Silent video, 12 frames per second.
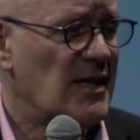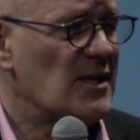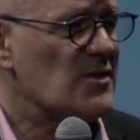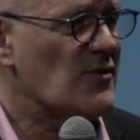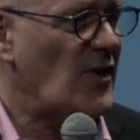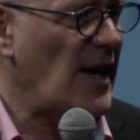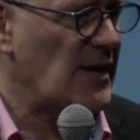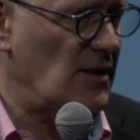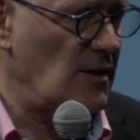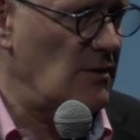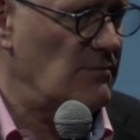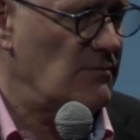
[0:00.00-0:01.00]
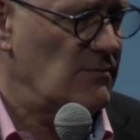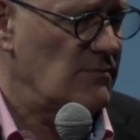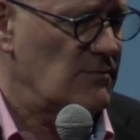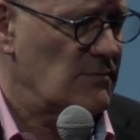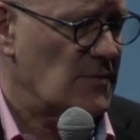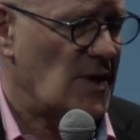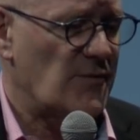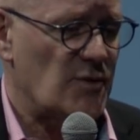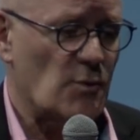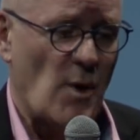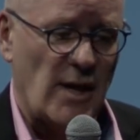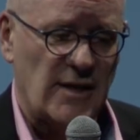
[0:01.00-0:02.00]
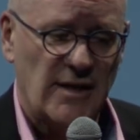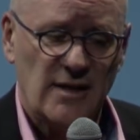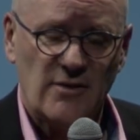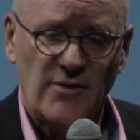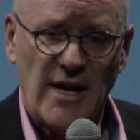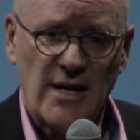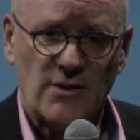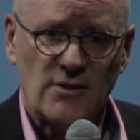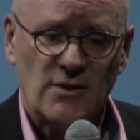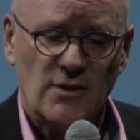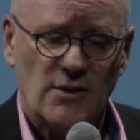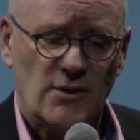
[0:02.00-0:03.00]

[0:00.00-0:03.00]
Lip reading: is vital if you want to innovate,